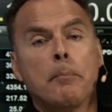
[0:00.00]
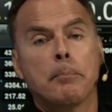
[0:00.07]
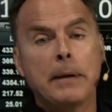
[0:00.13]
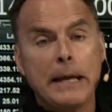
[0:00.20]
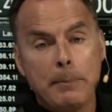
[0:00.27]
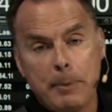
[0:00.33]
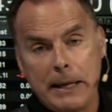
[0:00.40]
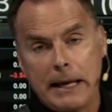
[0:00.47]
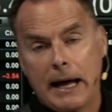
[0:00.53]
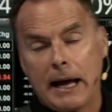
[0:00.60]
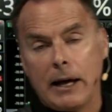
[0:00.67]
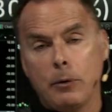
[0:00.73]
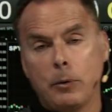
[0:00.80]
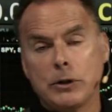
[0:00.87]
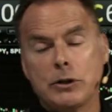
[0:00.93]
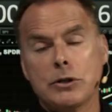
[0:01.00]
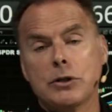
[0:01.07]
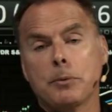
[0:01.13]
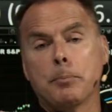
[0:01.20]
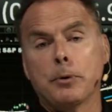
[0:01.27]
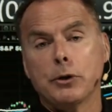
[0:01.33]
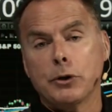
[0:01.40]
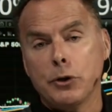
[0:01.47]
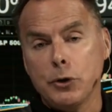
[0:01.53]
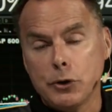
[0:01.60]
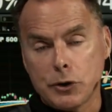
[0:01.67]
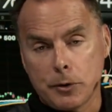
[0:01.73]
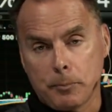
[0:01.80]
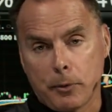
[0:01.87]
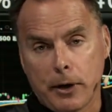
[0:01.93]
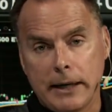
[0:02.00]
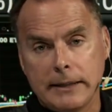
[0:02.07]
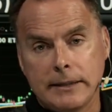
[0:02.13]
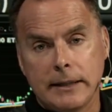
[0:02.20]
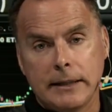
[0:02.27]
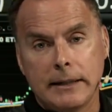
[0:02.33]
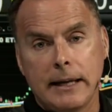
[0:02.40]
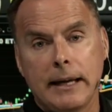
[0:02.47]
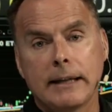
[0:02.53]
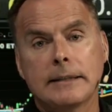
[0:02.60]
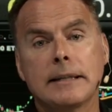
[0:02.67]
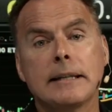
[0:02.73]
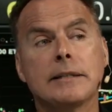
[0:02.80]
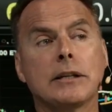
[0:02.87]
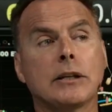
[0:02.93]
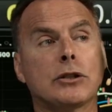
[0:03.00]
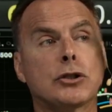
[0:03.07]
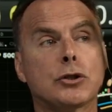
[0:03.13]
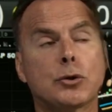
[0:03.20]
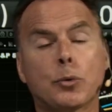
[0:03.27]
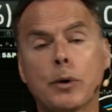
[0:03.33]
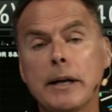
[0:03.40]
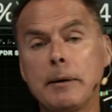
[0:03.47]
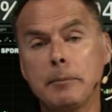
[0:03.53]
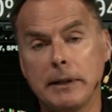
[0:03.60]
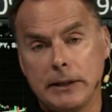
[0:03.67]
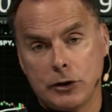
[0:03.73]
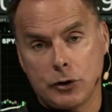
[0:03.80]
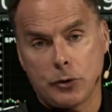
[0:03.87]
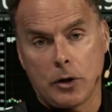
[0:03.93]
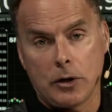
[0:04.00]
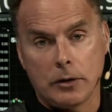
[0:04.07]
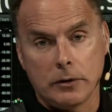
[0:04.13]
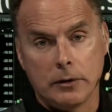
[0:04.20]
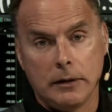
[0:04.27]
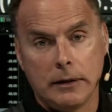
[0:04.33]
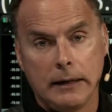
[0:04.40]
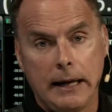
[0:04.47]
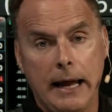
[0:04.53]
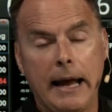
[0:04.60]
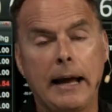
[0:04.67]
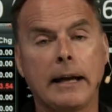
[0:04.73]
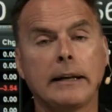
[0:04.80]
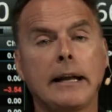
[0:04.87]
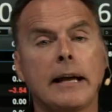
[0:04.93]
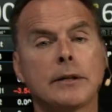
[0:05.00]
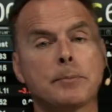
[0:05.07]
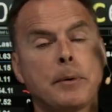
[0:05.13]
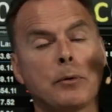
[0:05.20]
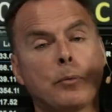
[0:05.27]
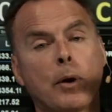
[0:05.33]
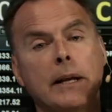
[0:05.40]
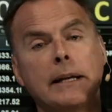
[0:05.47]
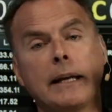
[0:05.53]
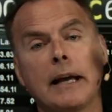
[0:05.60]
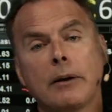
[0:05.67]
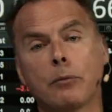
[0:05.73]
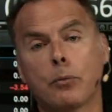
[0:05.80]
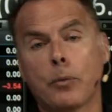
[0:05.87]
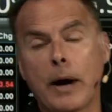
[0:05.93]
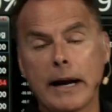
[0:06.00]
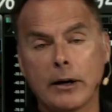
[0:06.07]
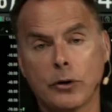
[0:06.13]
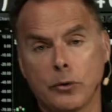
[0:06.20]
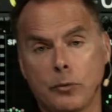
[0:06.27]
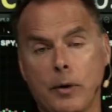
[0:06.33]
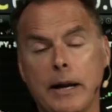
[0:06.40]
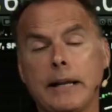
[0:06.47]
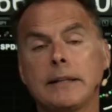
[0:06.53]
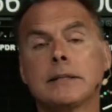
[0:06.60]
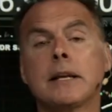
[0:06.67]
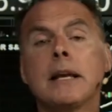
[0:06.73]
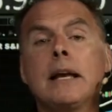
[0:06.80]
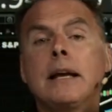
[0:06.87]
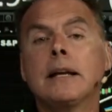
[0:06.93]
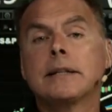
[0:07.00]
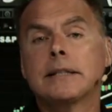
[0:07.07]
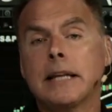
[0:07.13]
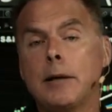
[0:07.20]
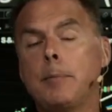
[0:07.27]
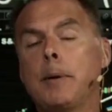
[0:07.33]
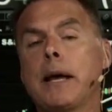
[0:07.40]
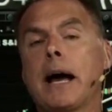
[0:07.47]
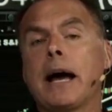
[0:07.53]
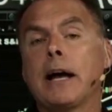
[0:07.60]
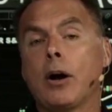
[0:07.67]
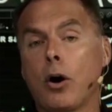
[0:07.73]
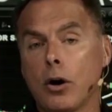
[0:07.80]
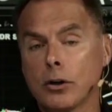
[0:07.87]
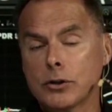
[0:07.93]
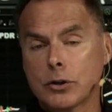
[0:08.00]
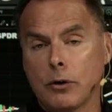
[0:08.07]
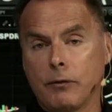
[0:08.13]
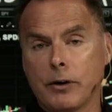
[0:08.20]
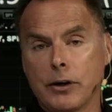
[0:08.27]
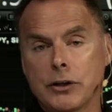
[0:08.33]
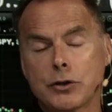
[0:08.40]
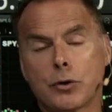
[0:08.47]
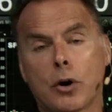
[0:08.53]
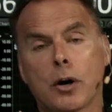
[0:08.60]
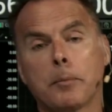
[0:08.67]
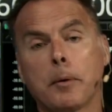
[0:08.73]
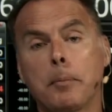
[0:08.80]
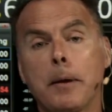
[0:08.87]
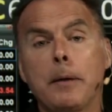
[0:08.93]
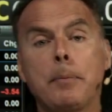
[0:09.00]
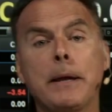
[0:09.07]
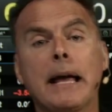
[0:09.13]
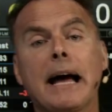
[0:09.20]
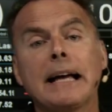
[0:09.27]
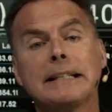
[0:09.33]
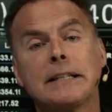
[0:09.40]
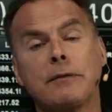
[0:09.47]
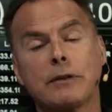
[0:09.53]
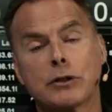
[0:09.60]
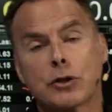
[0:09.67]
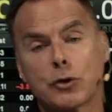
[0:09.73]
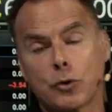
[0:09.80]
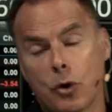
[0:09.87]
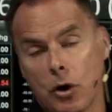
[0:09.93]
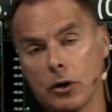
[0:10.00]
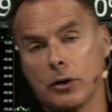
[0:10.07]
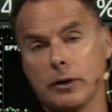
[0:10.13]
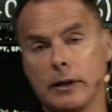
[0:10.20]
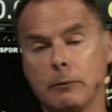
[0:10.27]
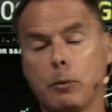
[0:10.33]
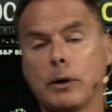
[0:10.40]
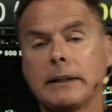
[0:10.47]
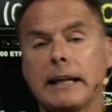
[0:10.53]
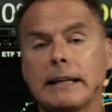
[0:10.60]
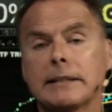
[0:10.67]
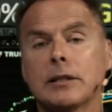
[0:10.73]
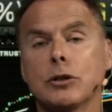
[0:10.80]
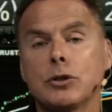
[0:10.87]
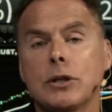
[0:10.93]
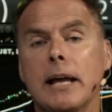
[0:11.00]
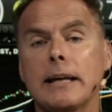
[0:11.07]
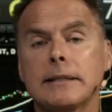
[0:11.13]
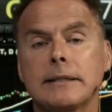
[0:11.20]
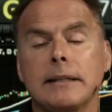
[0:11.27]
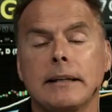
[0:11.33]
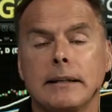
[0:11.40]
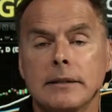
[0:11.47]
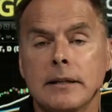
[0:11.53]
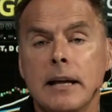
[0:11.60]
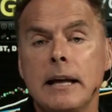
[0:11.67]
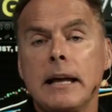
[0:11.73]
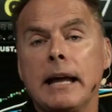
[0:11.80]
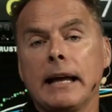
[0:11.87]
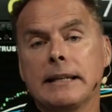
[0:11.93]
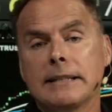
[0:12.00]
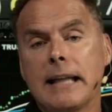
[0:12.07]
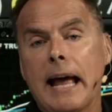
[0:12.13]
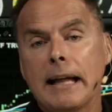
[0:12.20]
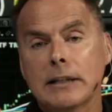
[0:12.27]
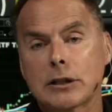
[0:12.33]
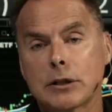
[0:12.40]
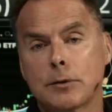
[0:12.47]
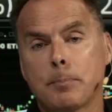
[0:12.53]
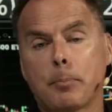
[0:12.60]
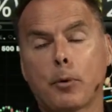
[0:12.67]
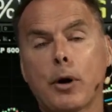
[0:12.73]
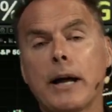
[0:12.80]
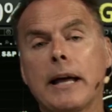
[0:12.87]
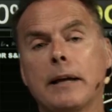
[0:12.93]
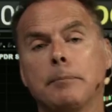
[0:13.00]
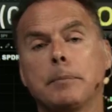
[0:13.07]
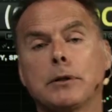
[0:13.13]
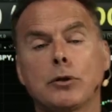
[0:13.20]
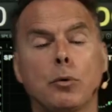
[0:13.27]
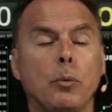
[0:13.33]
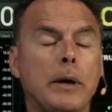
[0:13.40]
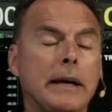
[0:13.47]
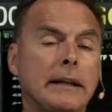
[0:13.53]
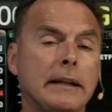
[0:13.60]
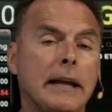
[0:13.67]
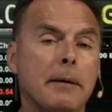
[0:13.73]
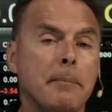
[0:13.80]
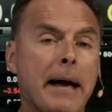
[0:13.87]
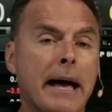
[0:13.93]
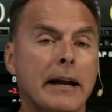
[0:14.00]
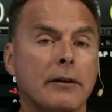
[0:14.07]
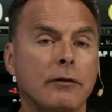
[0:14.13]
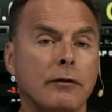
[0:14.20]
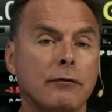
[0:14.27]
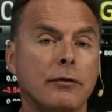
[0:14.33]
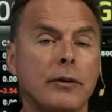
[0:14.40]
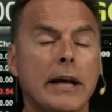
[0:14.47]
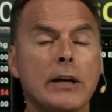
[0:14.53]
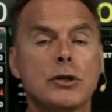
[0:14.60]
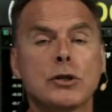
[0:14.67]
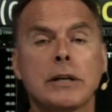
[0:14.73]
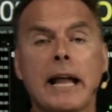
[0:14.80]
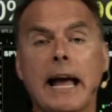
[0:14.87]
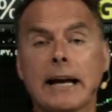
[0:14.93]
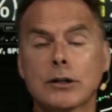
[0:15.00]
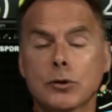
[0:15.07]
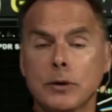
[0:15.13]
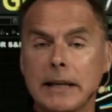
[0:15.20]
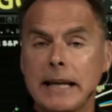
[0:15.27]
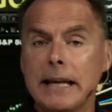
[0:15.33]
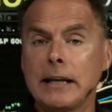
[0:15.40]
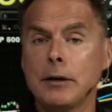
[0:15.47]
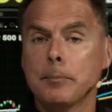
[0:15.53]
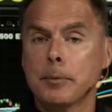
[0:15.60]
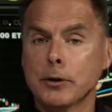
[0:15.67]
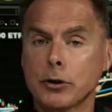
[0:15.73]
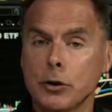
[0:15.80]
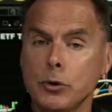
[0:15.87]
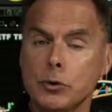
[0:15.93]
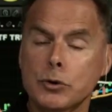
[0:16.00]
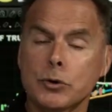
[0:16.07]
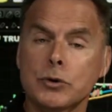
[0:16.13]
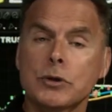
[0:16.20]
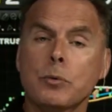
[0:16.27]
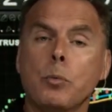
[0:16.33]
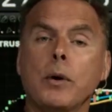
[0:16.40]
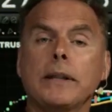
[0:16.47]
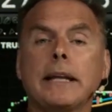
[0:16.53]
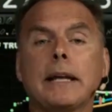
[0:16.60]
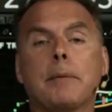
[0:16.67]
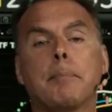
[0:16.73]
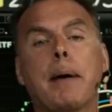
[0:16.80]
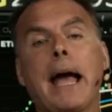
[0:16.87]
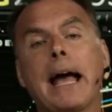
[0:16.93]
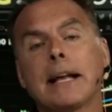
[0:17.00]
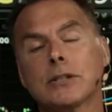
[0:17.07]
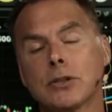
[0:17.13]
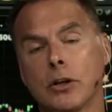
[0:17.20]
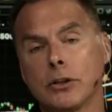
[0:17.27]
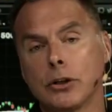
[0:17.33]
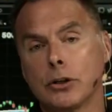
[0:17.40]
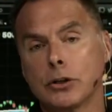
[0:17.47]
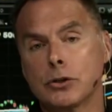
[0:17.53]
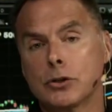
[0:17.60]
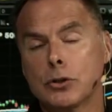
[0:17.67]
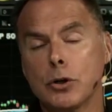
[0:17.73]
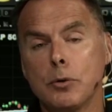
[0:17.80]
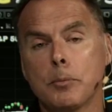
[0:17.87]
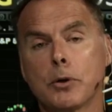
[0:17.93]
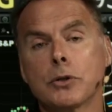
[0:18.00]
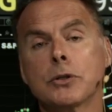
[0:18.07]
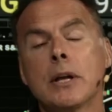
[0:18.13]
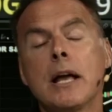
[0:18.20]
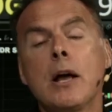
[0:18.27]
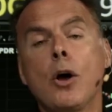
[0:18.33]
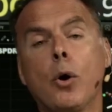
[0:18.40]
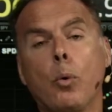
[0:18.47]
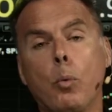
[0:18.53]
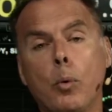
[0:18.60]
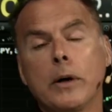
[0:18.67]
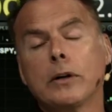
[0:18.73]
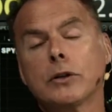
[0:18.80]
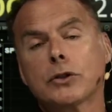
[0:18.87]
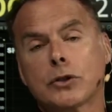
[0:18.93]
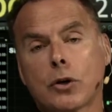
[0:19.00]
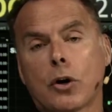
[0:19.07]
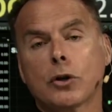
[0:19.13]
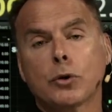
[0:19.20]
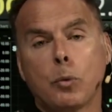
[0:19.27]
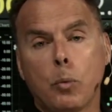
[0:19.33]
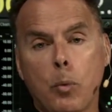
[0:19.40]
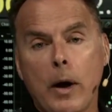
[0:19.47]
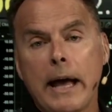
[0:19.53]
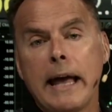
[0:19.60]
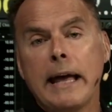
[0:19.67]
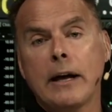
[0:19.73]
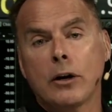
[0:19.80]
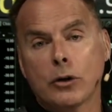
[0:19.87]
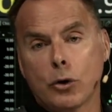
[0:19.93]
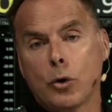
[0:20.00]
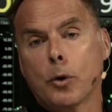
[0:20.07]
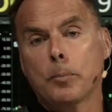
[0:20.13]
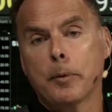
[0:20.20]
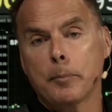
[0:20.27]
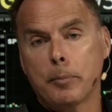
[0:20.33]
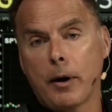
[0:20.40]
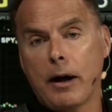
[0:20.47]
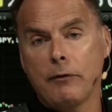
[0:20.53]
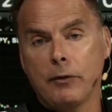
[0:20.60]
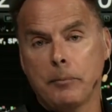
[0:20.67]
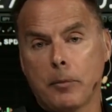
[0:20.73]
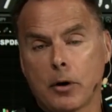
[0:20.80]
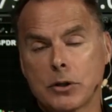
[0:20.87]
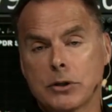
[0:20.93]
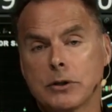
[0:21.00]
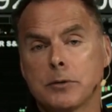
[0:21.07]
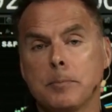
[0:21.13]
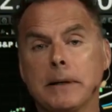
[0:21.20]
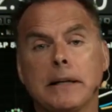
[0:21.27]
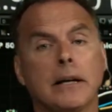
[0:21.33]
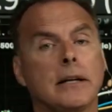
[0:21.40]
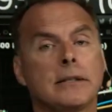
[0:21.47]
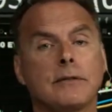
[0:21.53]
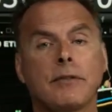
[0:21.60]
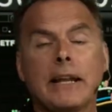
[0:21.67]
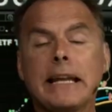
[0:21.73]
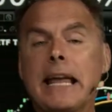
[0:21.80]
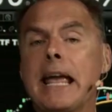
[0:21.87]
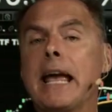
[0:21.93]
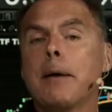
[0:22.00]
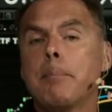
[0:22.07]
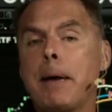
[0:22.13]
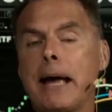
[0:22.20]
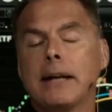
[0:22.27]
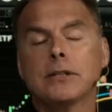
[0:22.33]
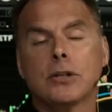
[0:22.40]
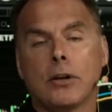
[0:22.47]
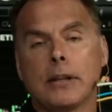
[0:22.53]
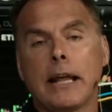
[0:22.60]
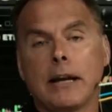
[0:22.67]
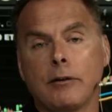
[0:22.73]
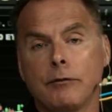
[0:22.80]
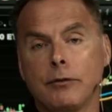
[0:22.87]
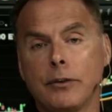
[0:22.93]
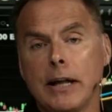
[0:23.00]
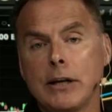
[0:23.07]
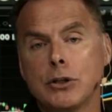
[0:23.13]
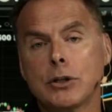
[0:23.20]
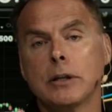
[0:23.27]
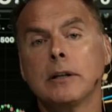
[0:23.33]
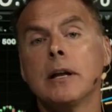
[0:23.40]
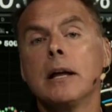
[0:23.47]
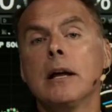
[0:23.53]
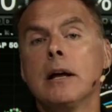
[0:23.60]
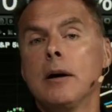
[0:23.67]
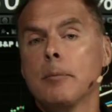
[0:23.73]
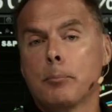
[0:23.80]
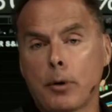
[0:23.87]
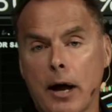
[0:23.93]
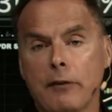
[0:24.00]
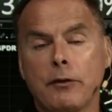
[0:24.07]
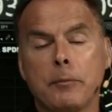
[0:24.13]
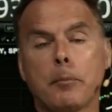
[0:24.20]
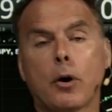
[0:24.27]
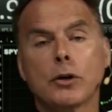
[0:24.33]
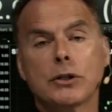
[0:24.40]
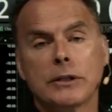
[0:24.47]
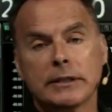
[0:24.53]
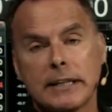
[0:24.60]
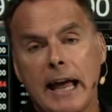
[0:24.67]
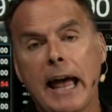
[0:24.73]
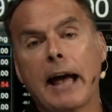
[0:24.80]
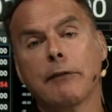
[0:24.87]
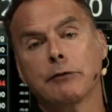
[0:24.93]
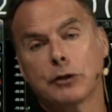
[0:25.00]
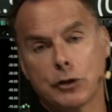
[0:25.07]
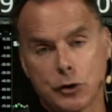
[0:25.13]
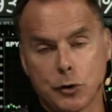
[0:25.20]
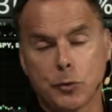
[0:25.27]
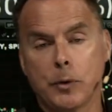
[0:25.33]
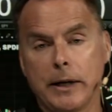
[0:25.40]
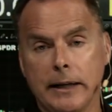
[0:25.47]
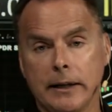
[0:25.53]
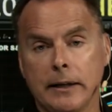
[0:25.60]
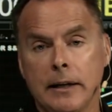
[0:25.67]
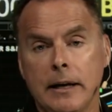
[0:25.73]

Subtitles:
PPI, which is the producer price index, is extremely strong and has been running at record rates. CPI also very strong, but PPI is even stronger. And what that suggests is that spread between the amount of inflation actually hitting producers and what they can pass on to consumers will start to weigh on corporate profit margins, because if they can't pass on that inflation, profit margins have to shrink.